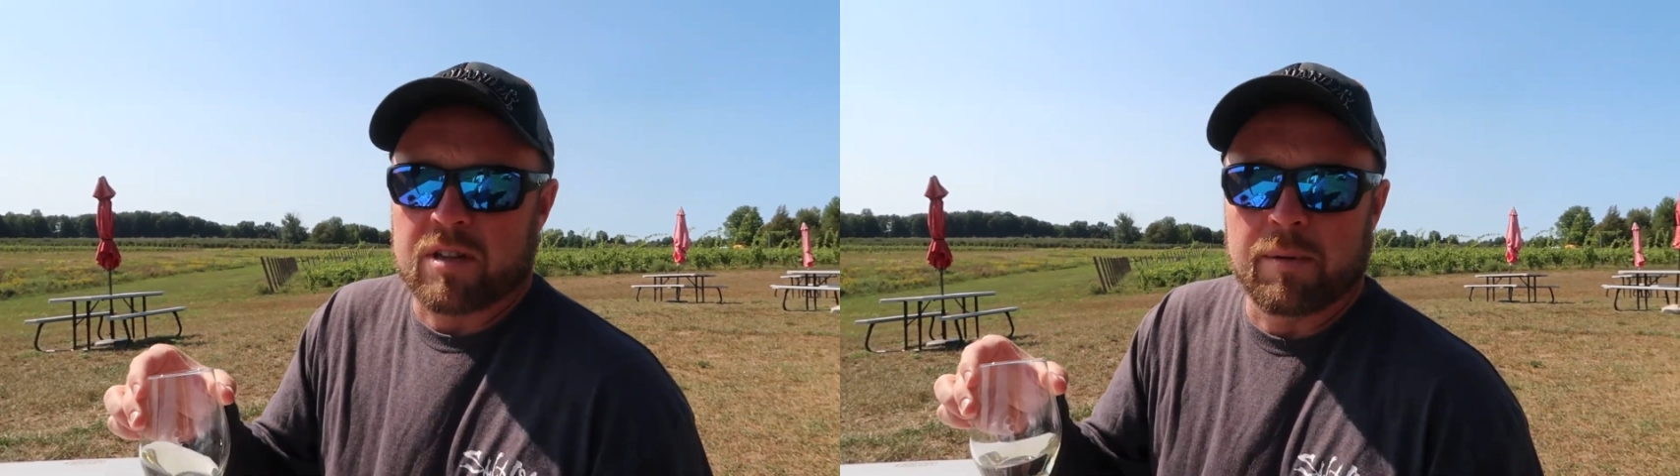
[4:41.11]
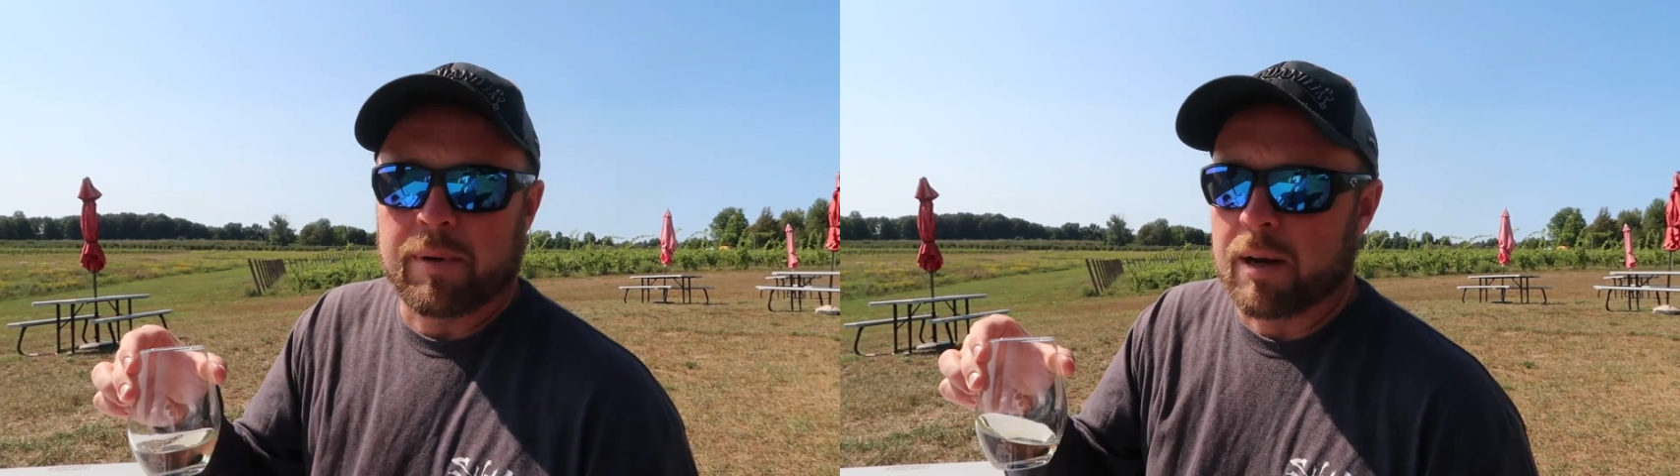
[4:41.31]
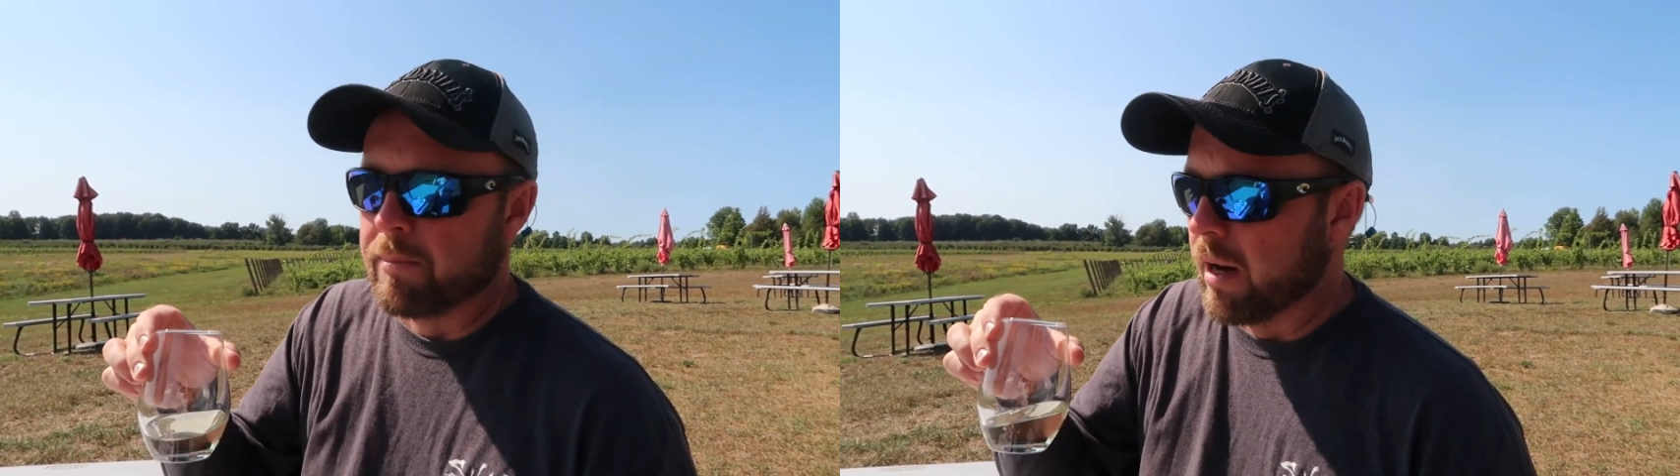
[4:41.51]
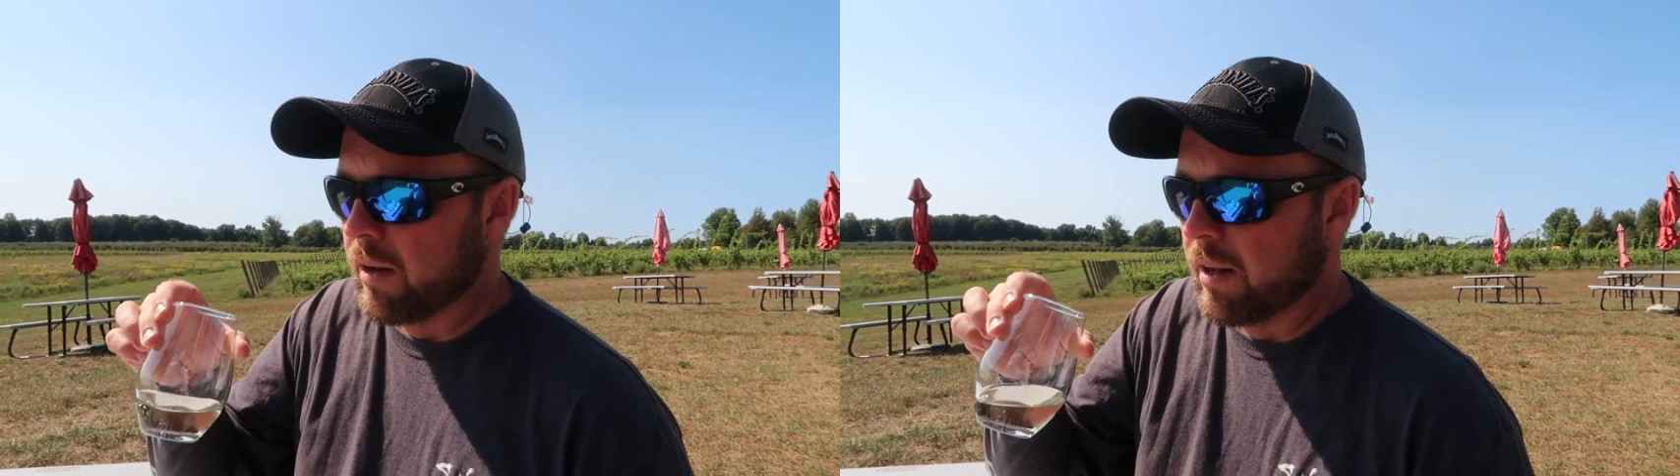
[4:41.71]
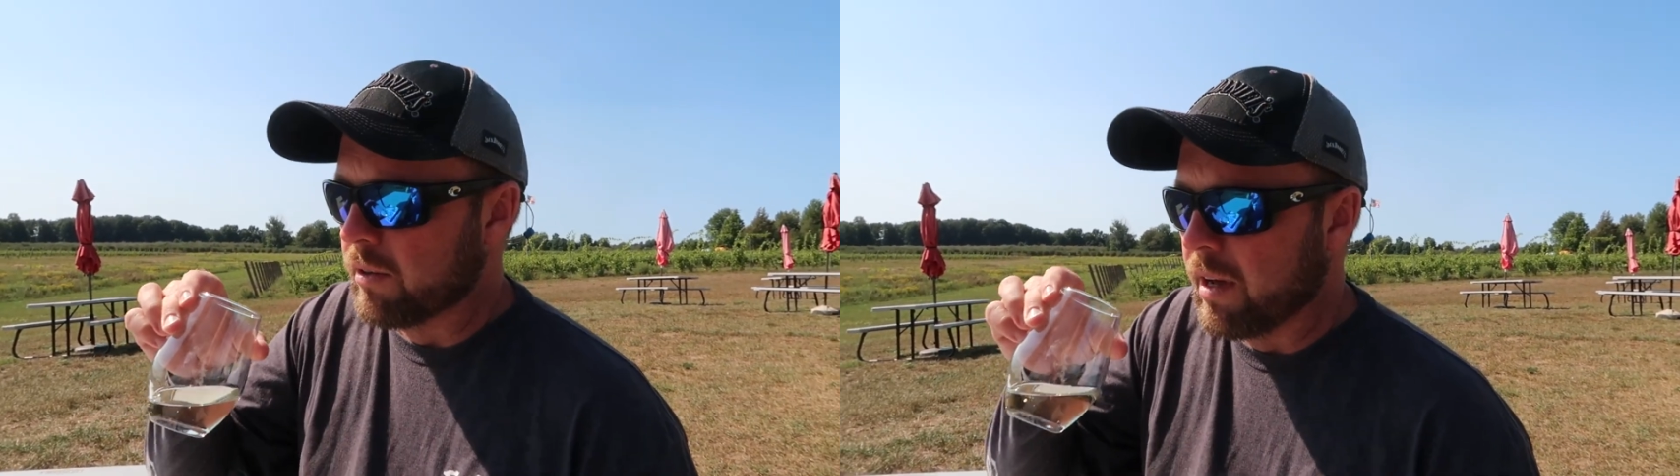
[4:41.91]
sell by the
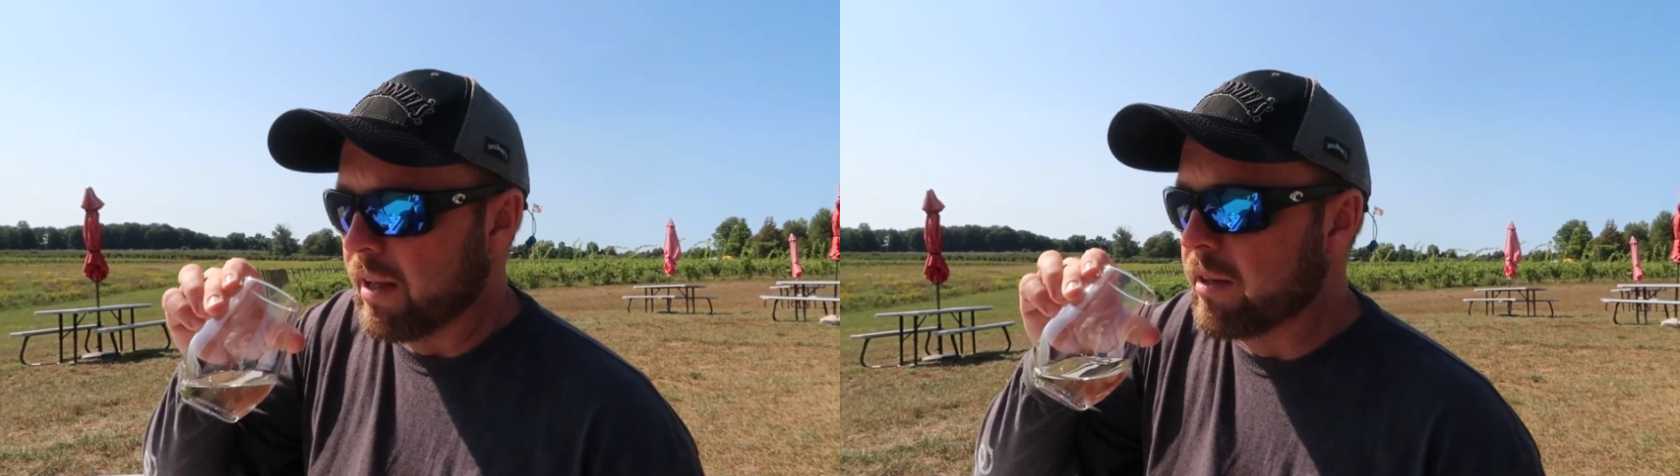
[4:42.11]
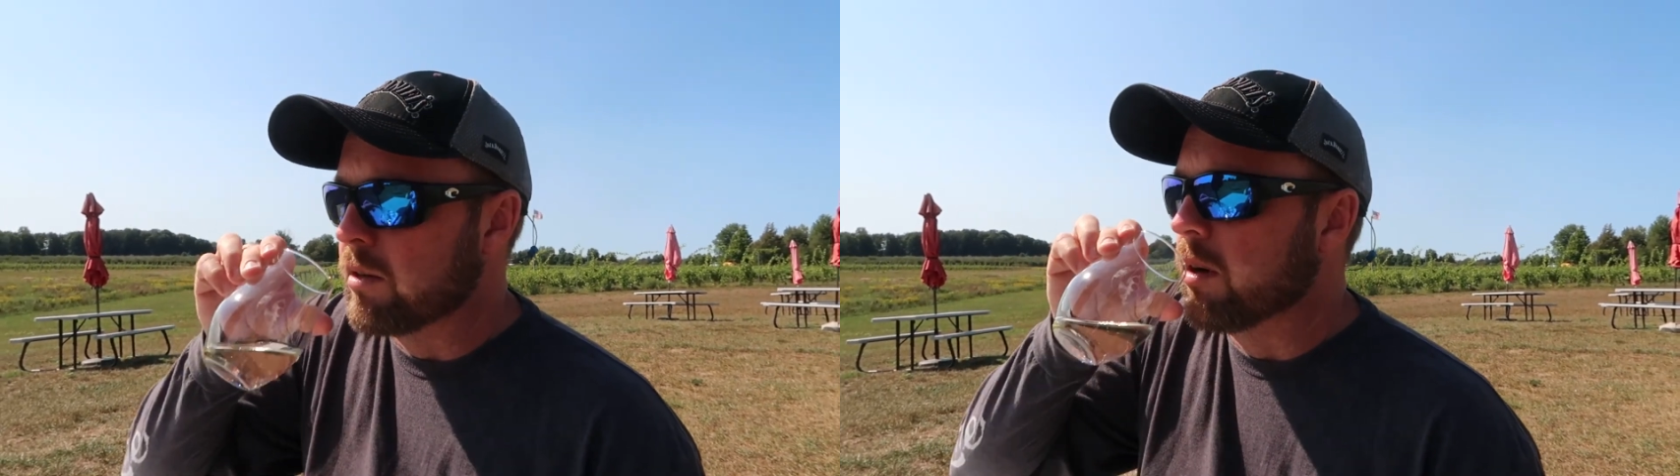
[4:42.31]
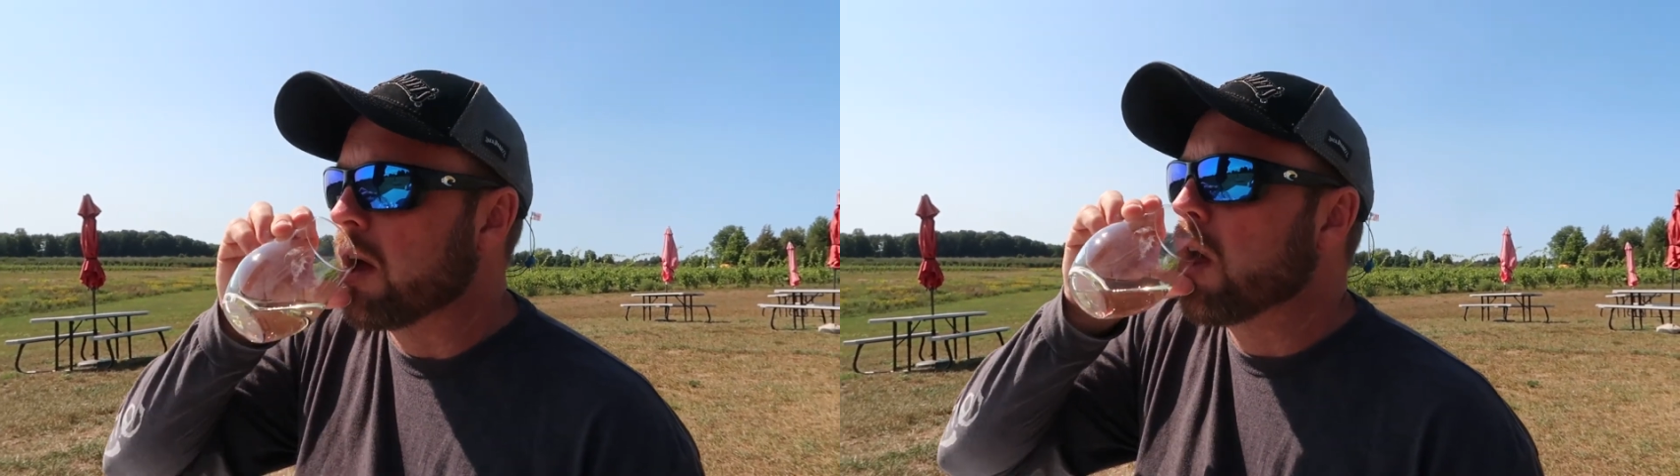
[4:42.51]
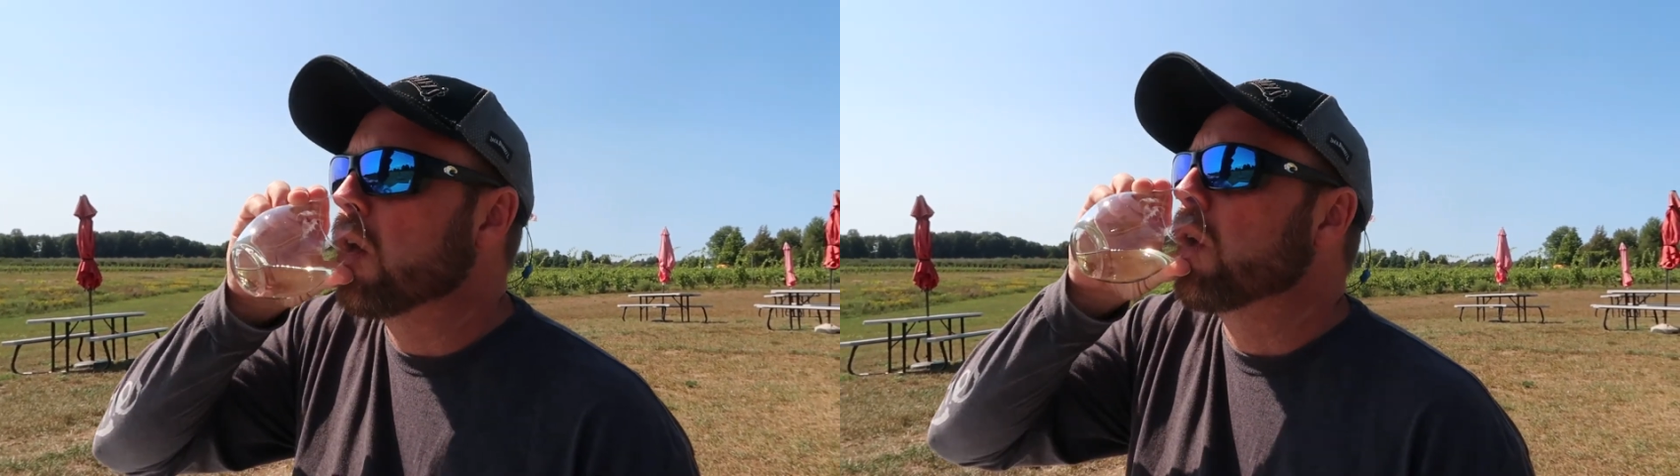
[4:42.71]
bottle. I don't know how they do it.